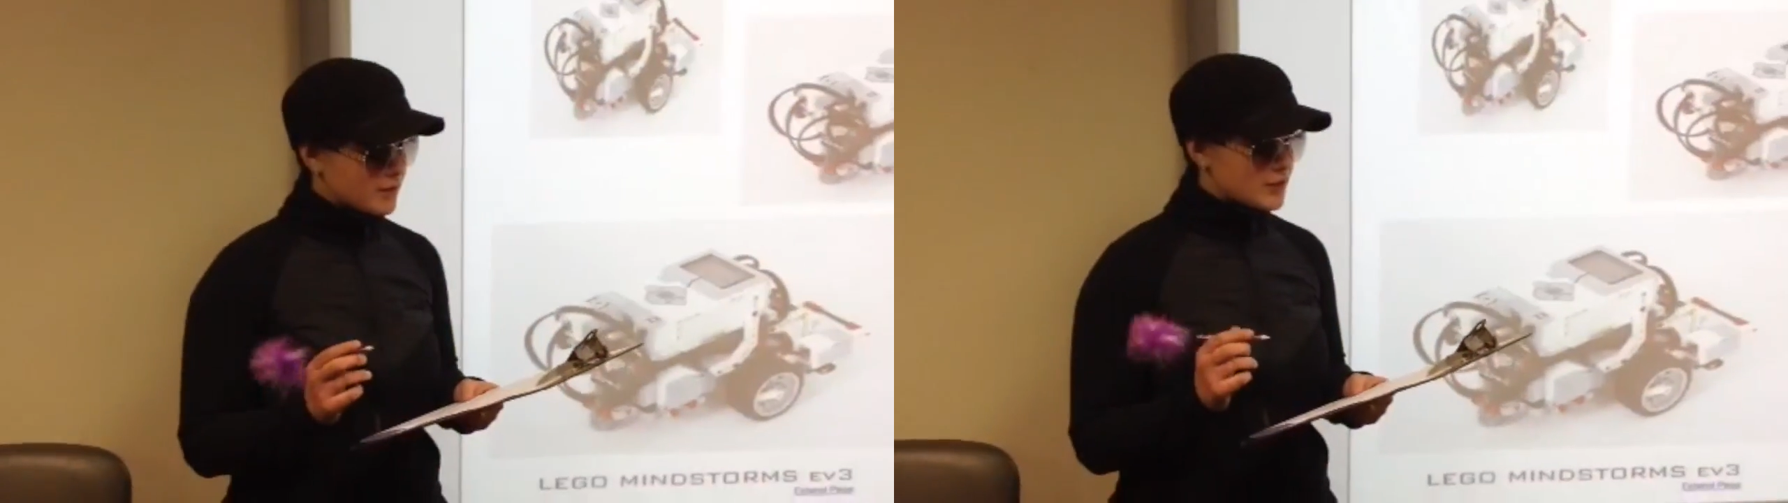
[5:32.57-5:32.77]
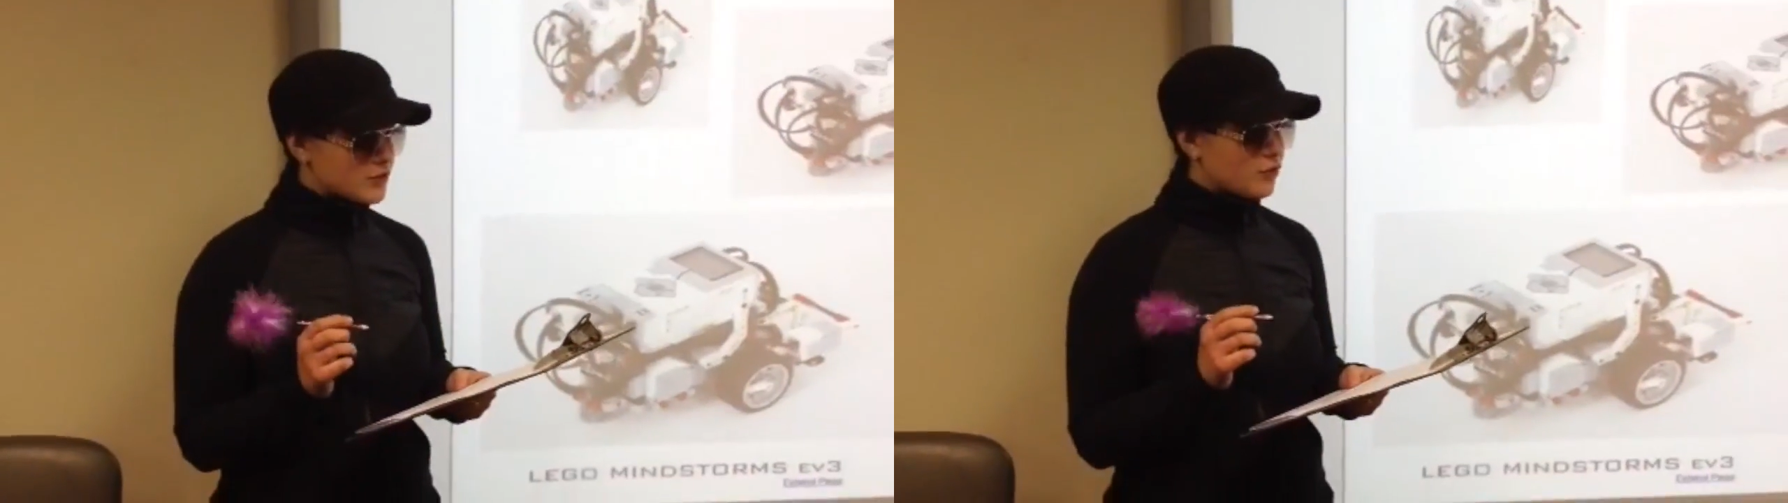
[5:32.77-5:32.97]

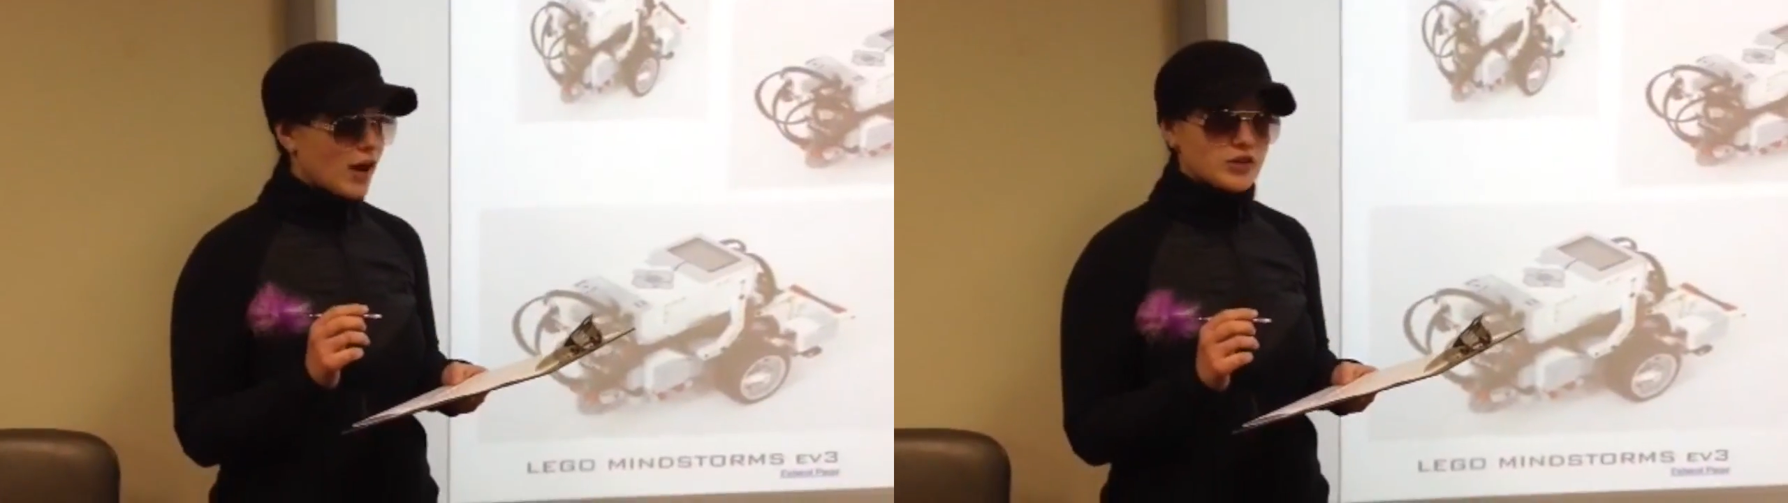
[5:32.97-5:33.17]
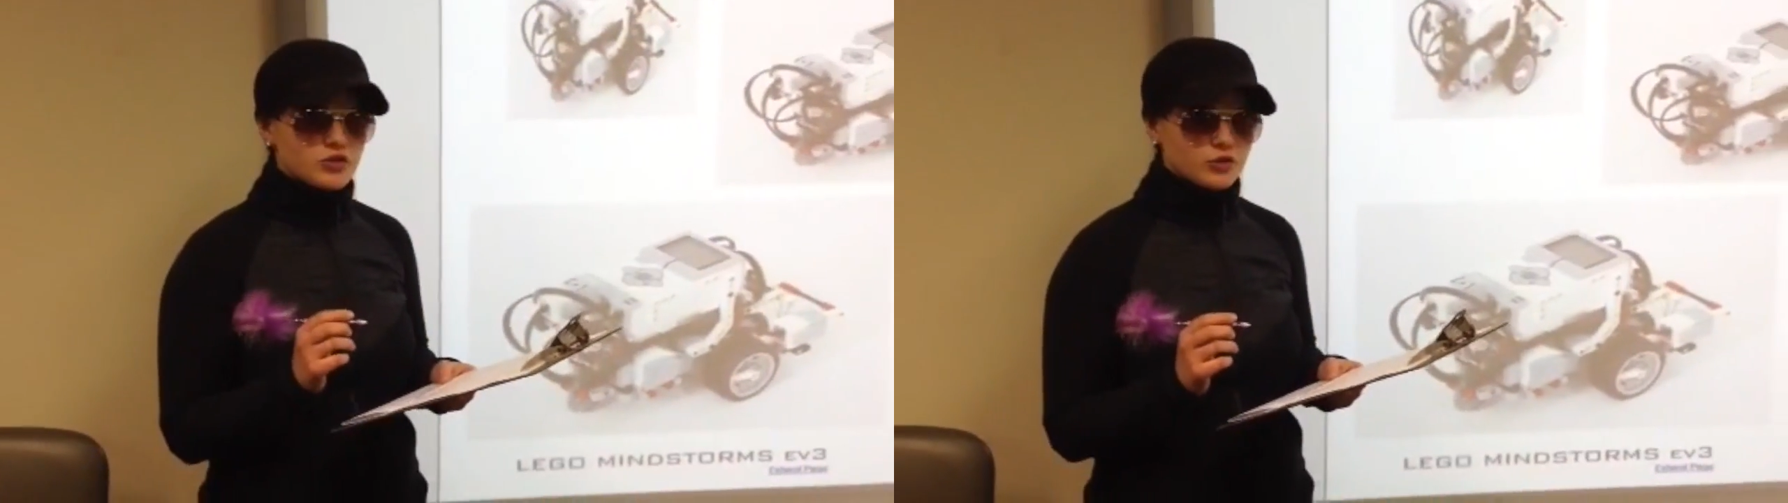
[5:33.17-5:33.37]
these
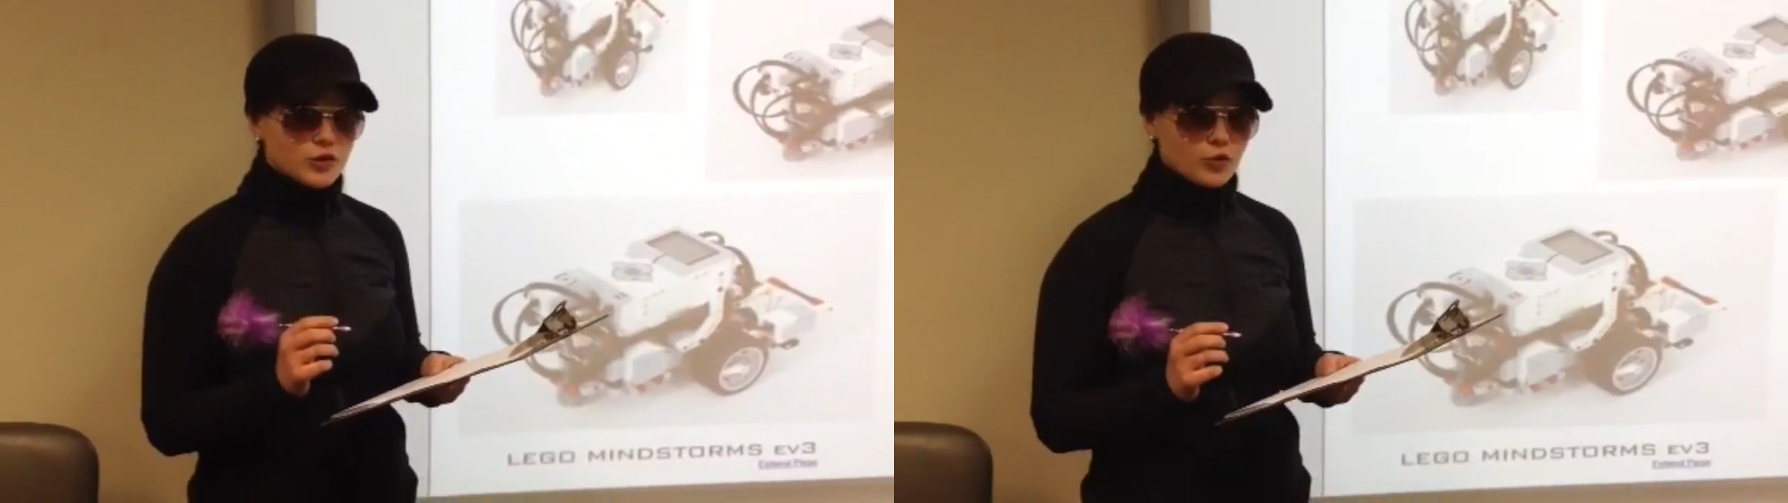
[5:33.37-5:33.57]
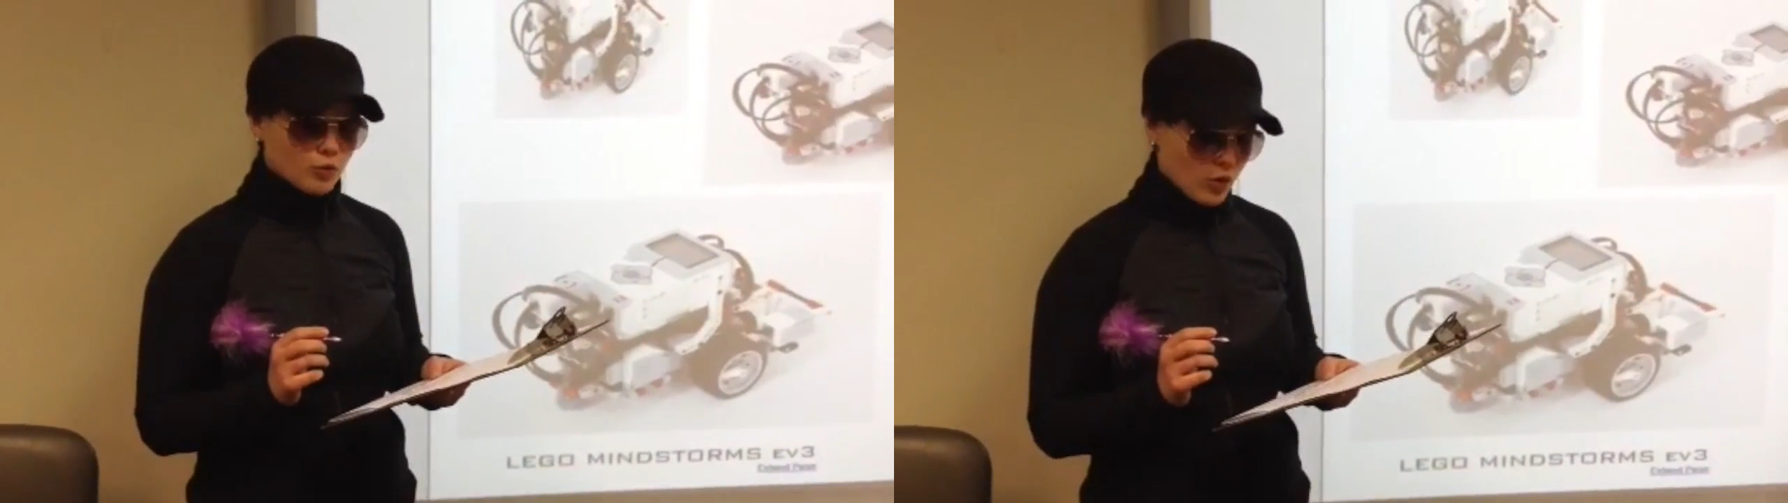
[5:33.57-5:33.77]
fragile
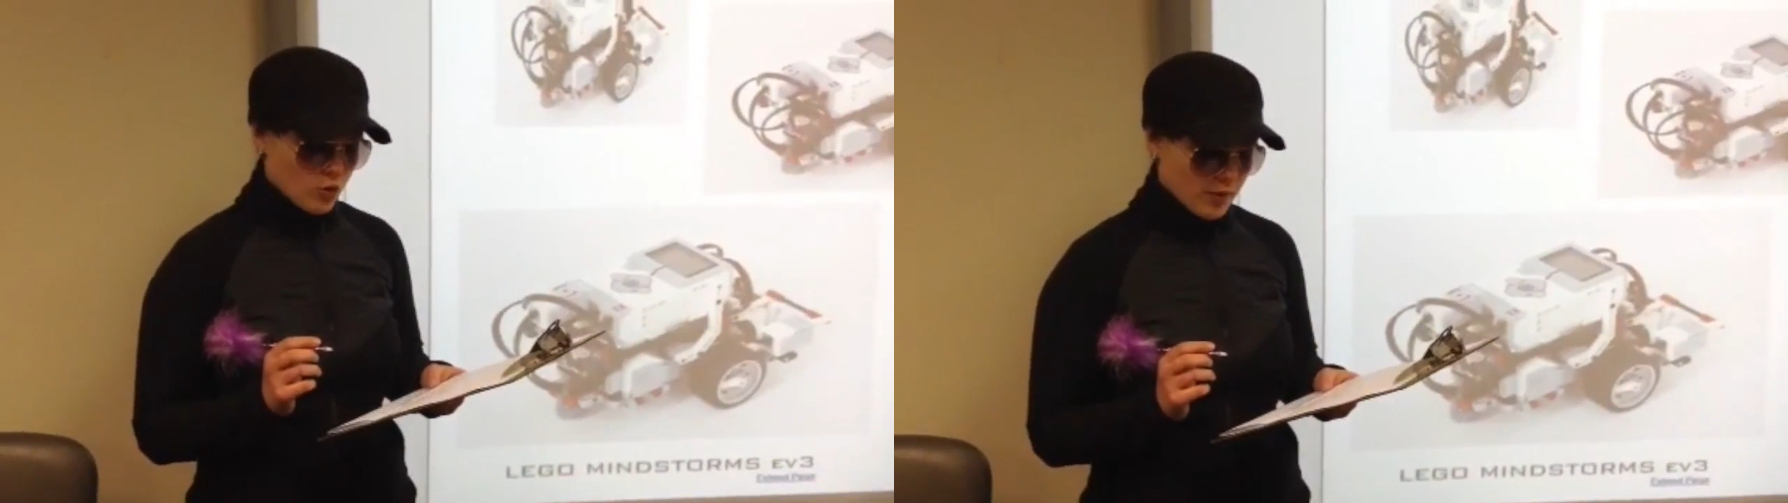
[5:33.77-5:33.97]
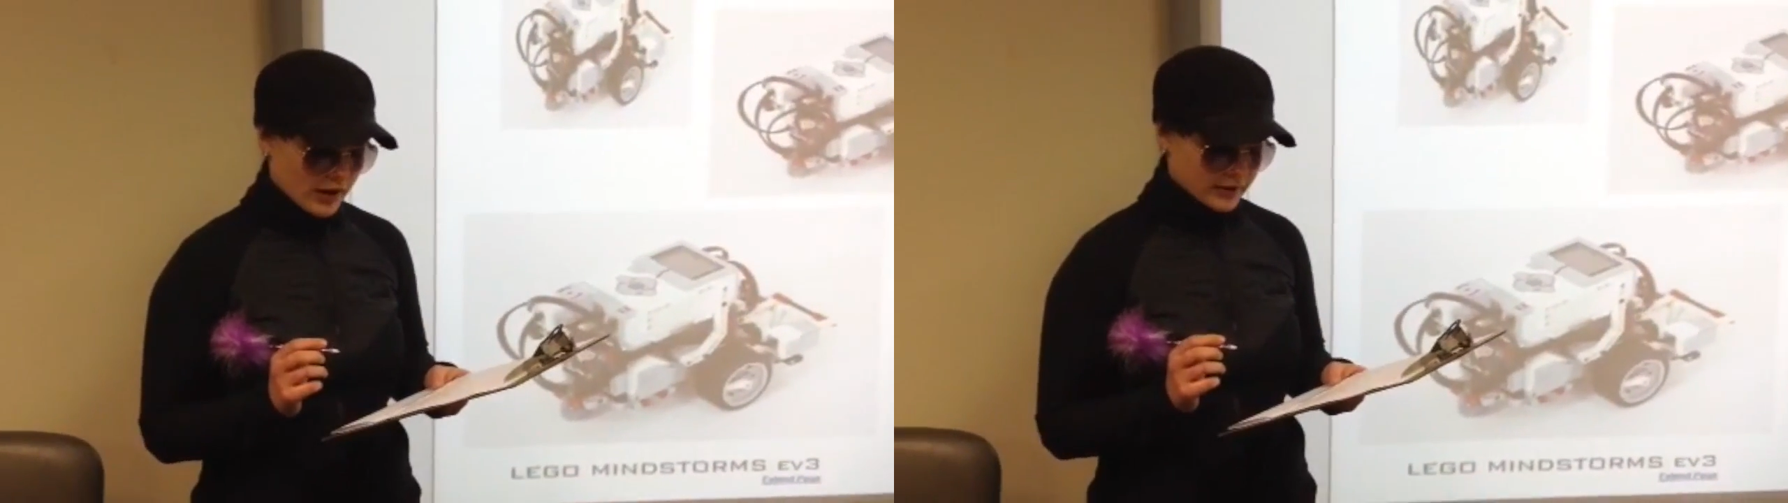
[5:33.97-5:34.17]
little
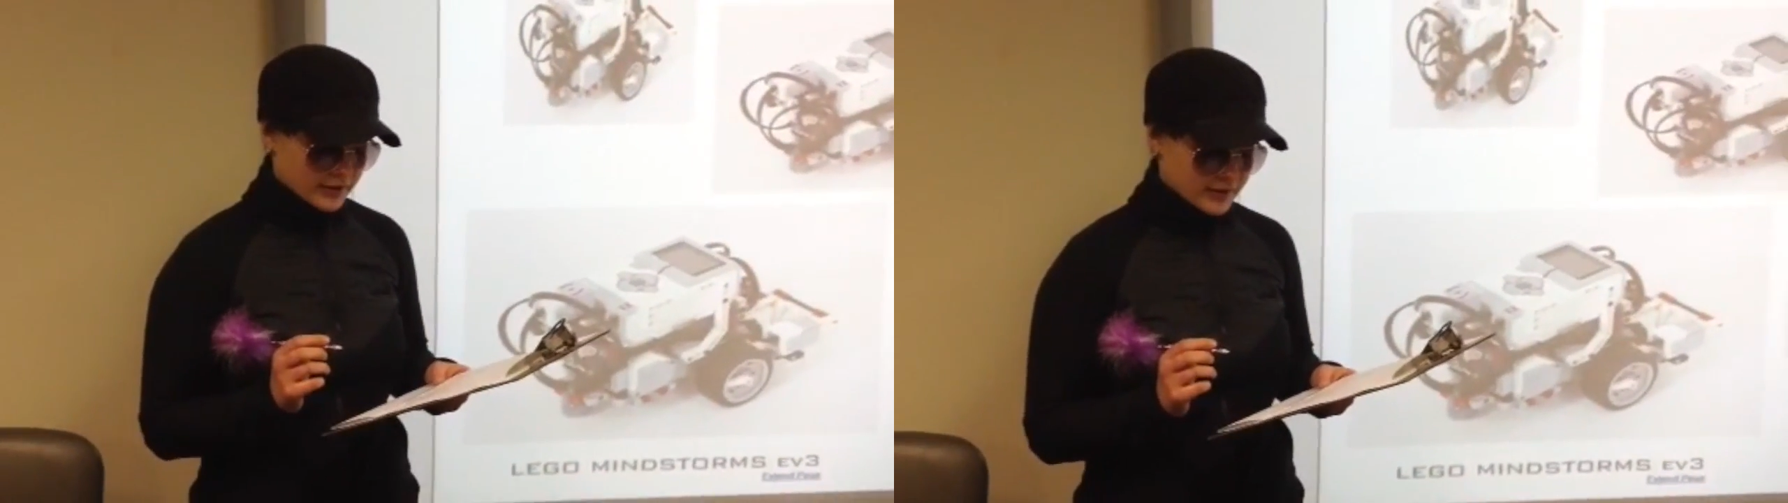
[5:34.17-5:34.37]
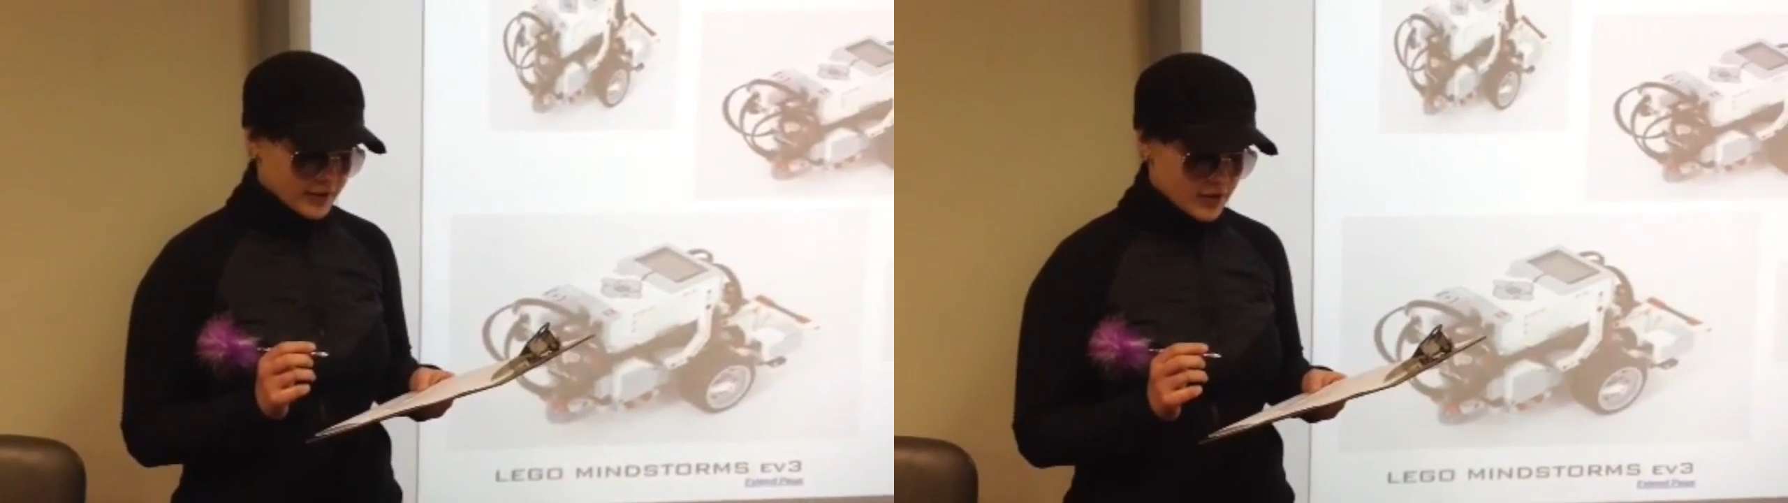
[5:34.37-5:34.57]

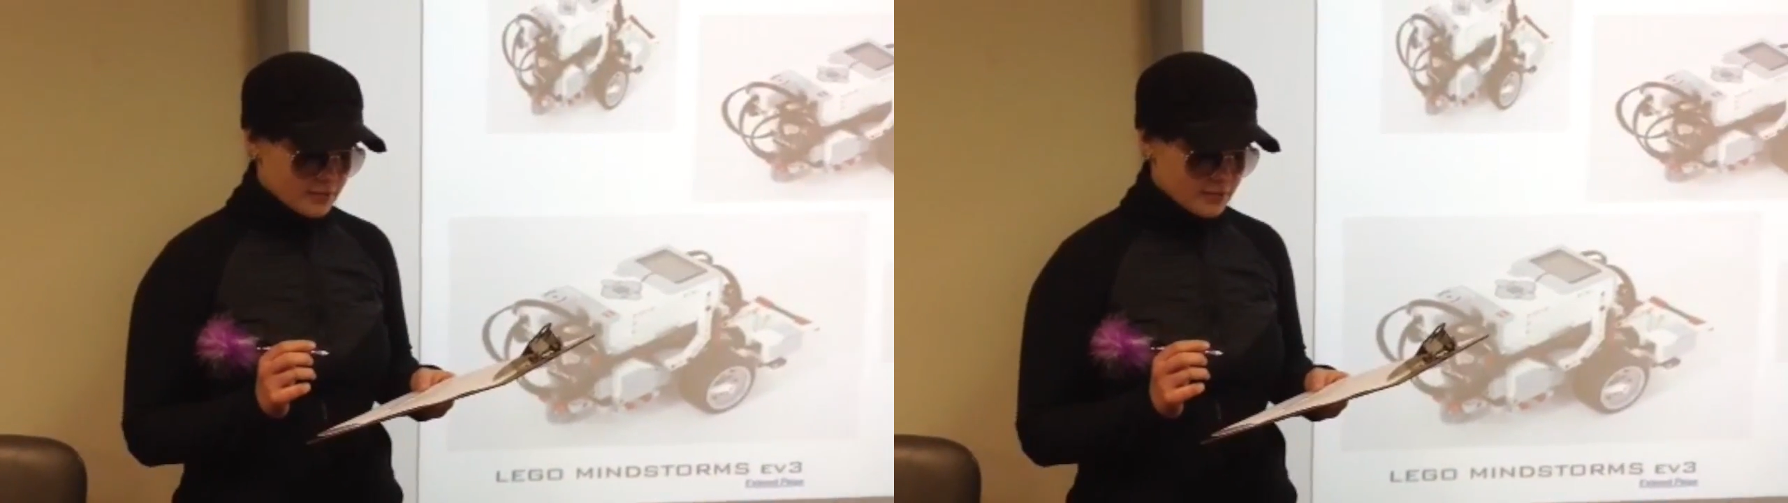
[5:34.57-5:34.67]
robots